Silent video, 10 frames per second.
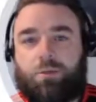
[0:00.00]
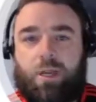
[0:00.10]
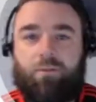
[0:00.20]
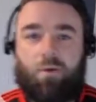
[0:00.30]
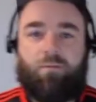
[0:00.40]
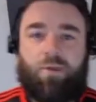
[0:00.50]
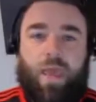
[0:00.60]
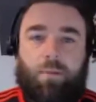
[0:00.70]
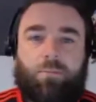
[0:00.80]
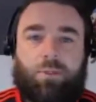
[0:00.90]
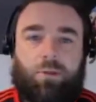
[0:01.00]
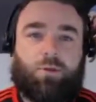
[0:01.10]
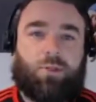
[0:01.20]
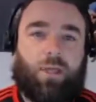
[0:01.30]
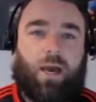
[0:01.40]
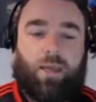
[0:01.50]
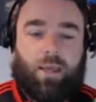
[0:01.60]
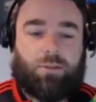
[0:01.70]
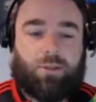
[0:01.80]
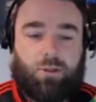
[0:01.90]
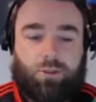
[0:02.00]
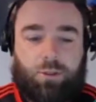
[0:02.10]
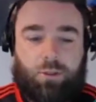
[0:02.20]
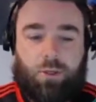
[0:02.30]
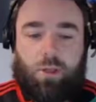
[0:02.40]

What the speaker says: Server on VMs using the IaaS solution,